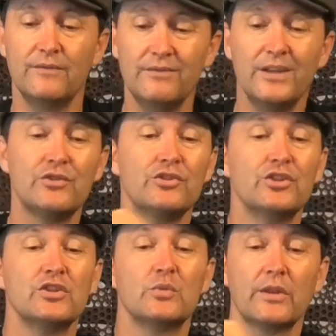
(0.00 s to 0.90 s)

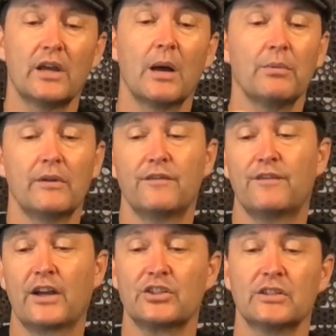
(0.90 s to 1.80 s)
introduced with a couple of
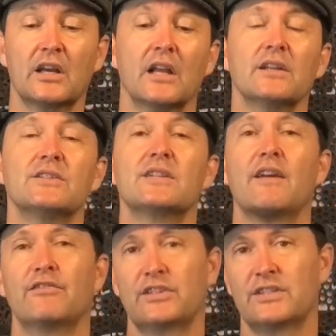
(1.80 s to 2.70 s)
fashion colours
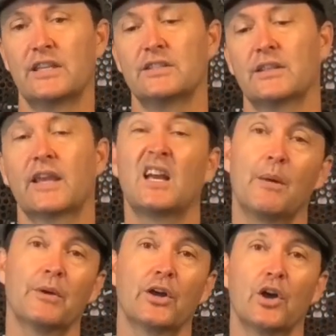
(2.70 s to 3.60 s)
every season. They
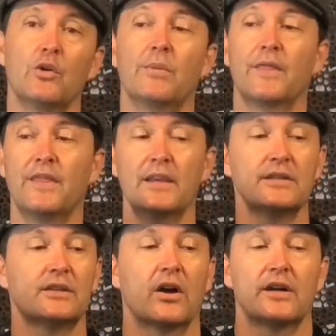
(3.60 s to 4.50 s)
come and go, but
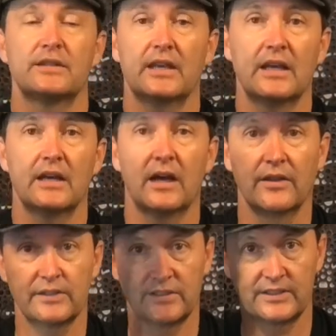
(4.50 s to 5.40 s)
these guys here
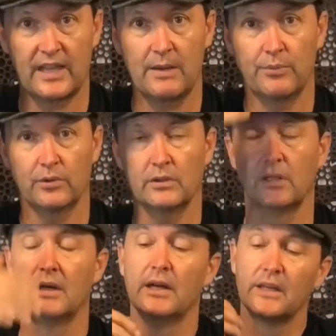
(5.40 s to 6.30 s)
are the staple
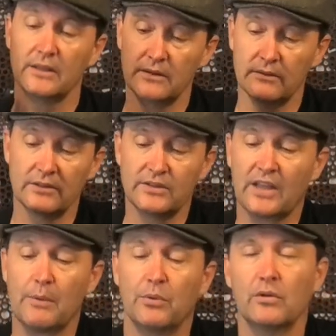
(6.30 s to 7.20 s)

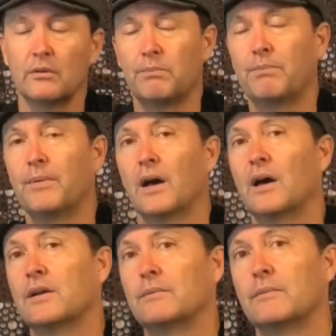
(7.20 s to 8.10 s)

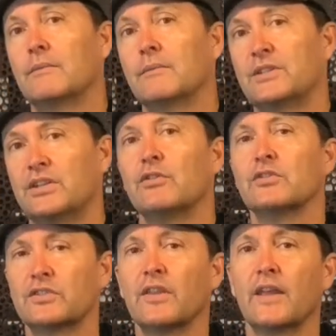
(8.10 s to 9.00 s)

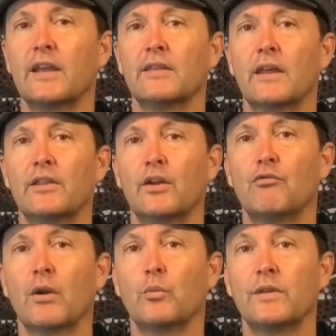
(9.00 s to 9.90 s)
materials that they
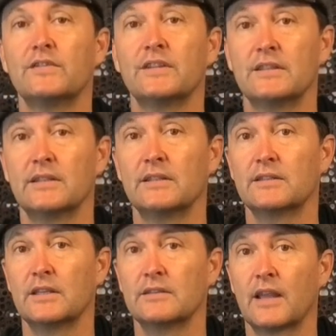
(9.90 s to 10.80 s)
run with season in,
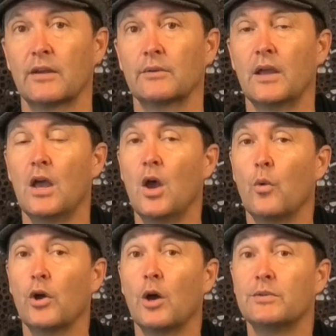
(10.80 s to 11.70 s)
season out.
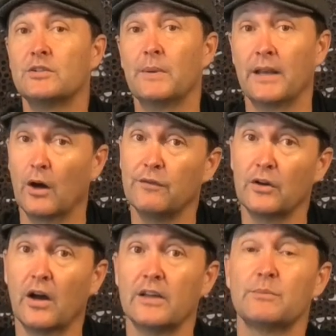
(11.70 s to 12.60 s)
We hope this has been
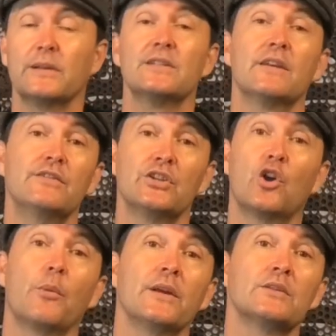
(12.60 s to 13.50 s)
helpful, guys. Please give us your
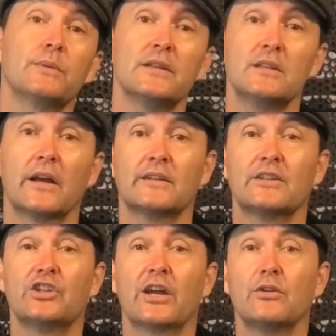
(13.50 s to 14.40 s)
comments. Please like
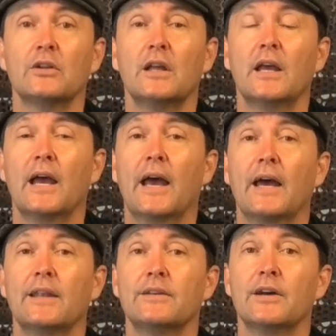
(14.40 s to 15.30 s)
the channel
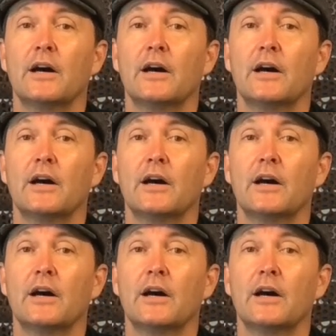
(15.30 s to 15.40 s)
and